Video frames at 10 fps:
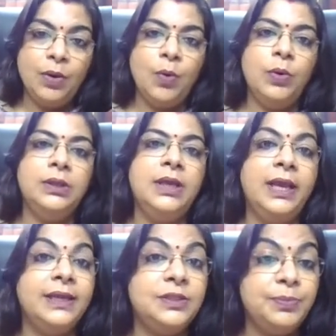all the
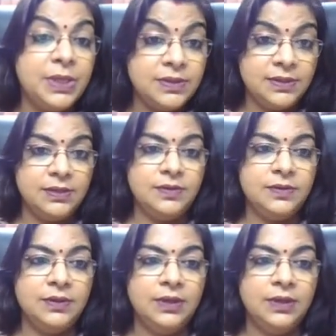expenses